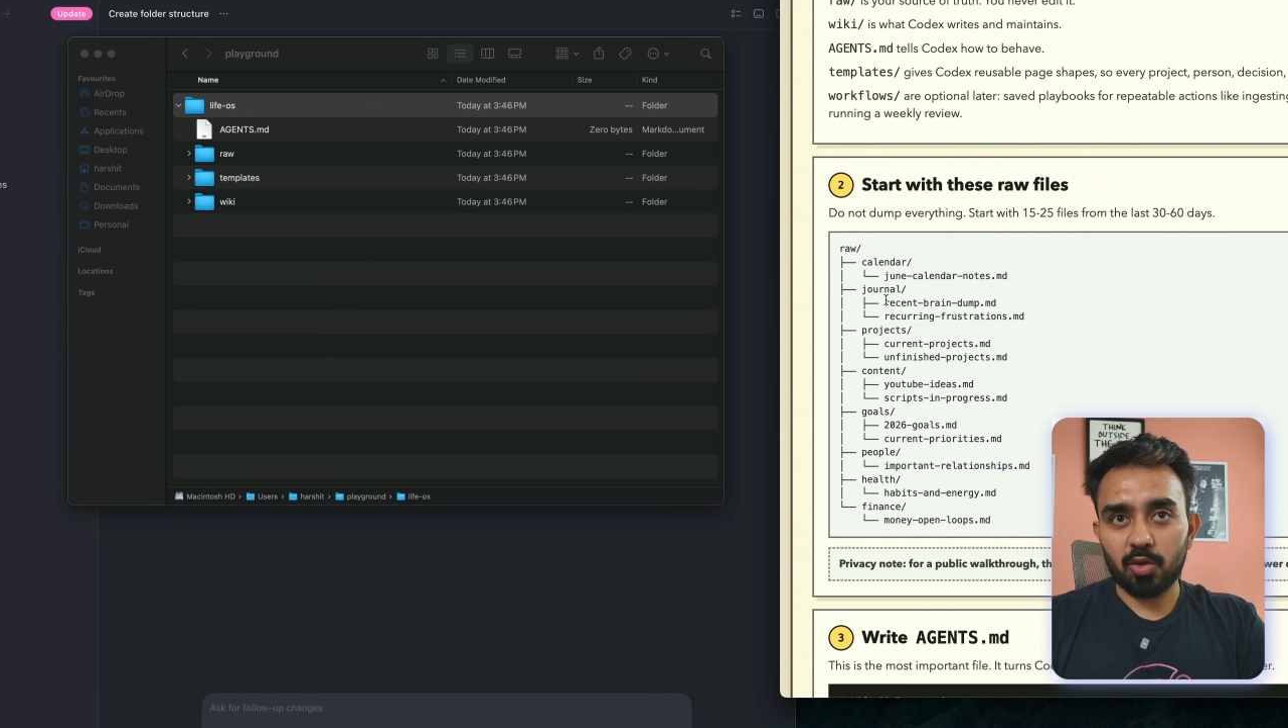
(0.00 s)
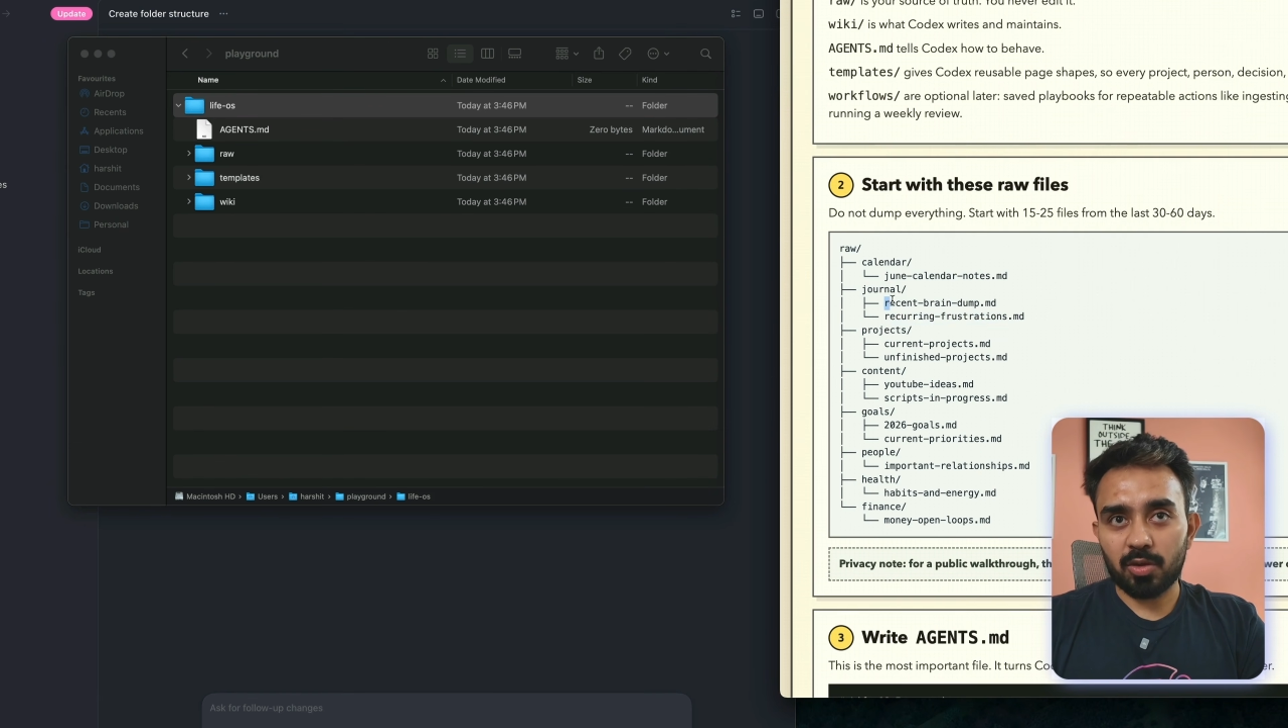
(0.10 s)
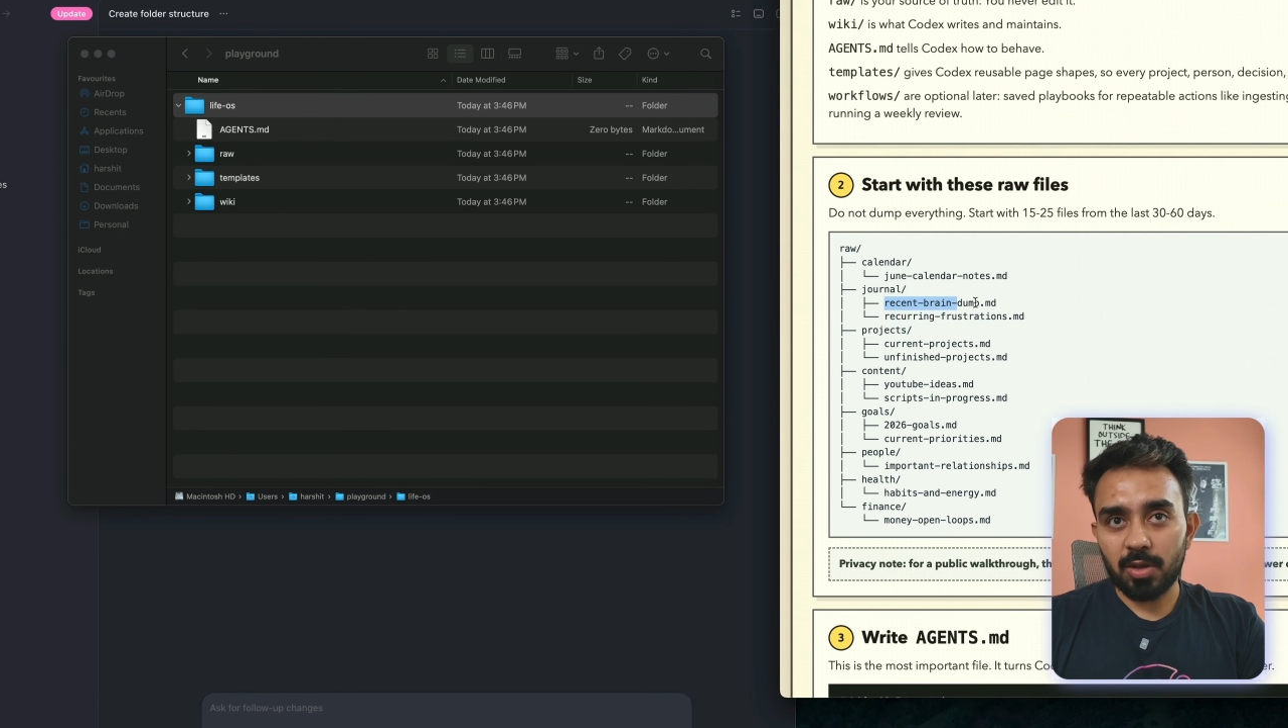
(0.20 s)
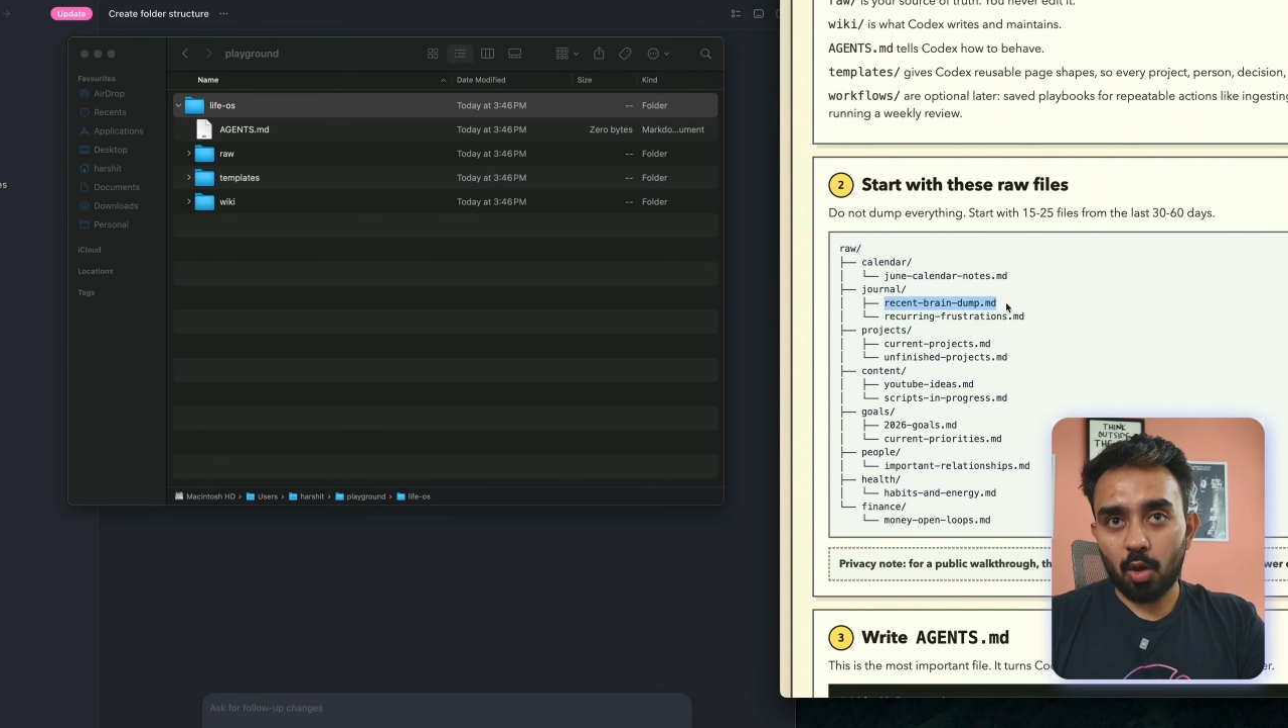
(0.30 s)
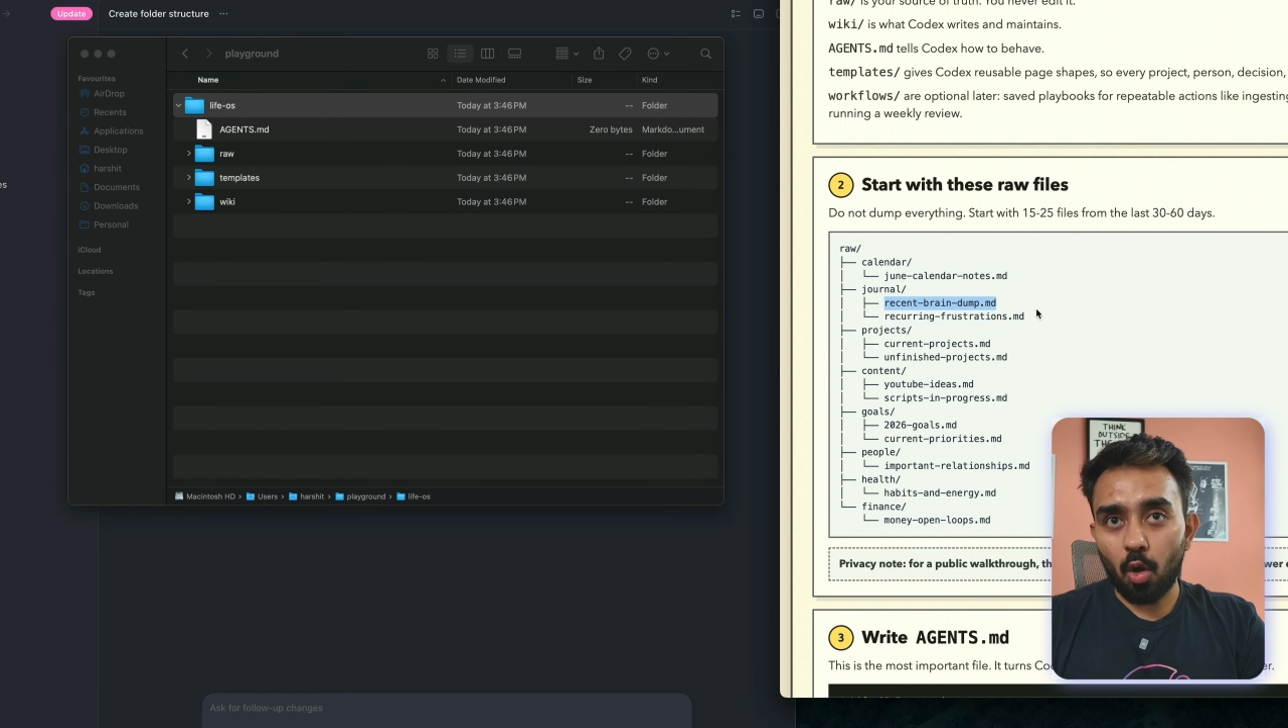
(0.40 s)

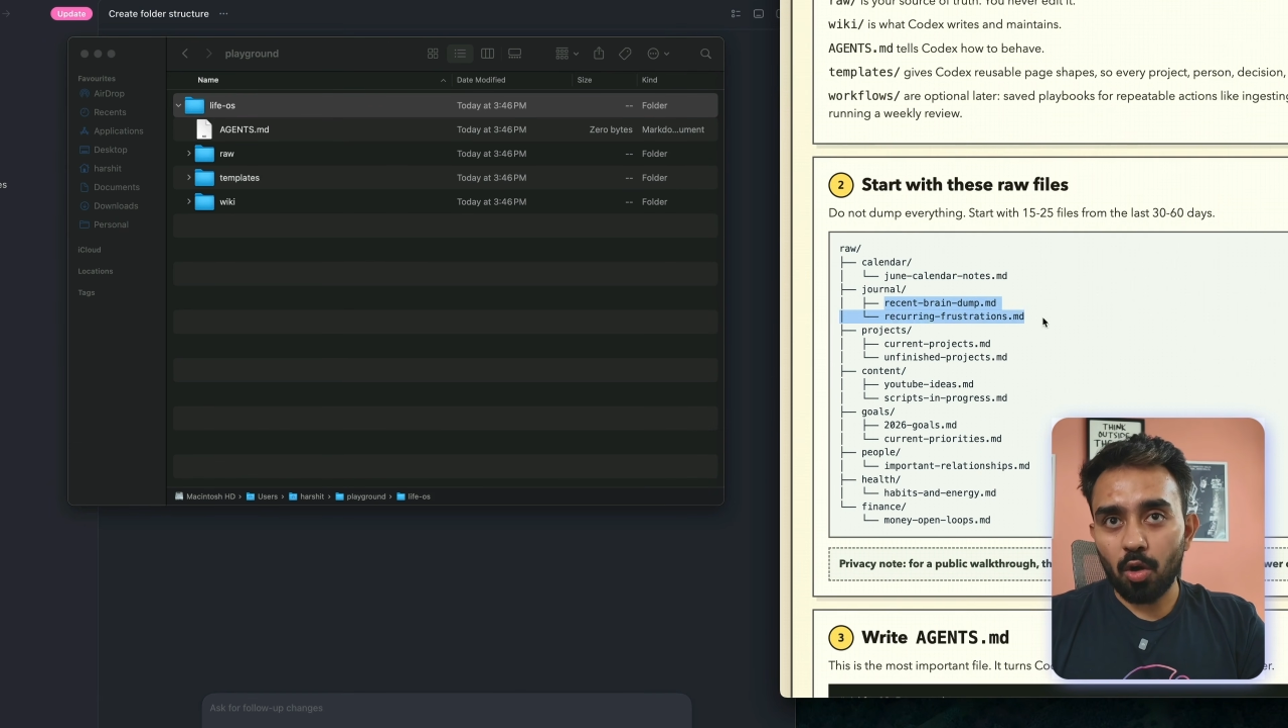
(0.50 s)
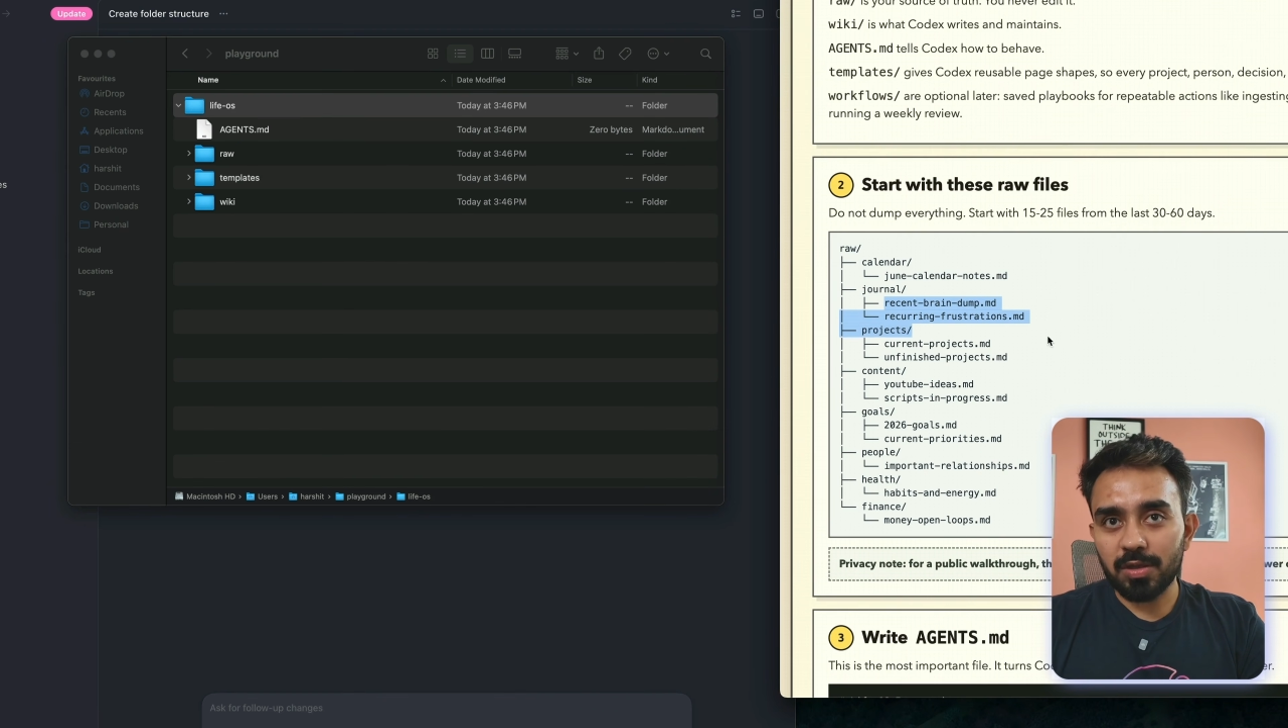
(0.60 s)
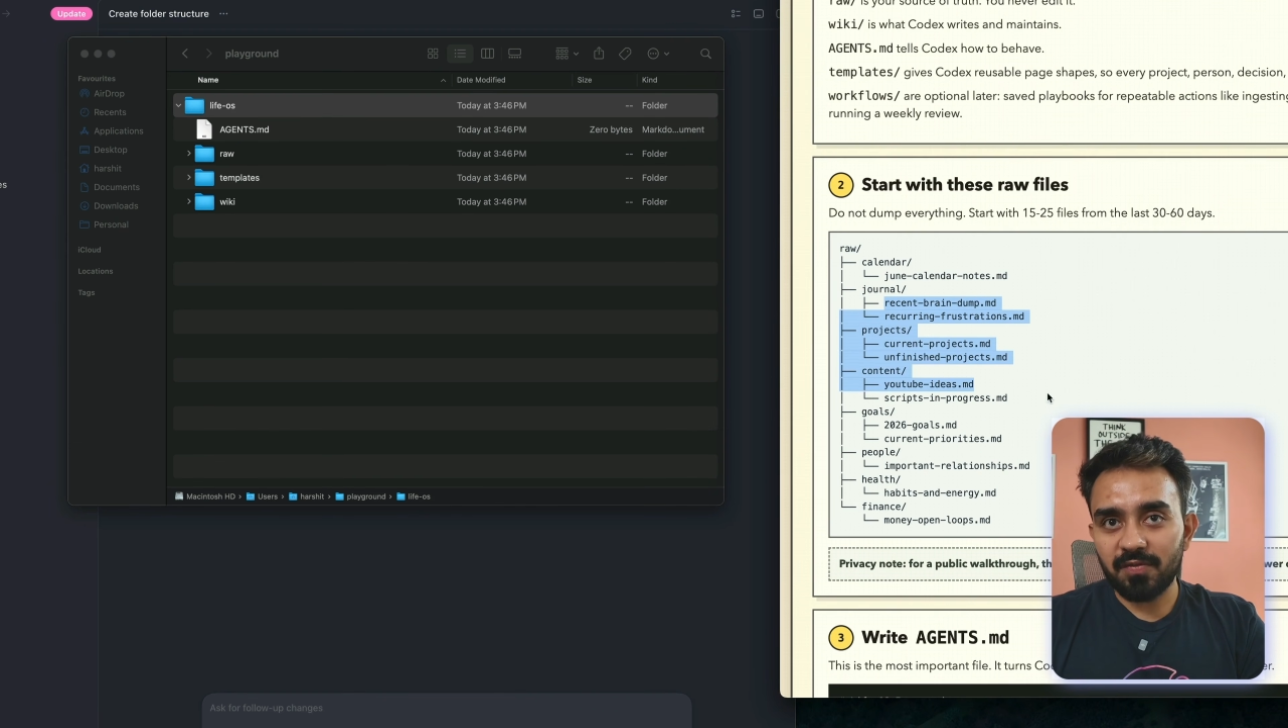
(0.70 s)
Now, all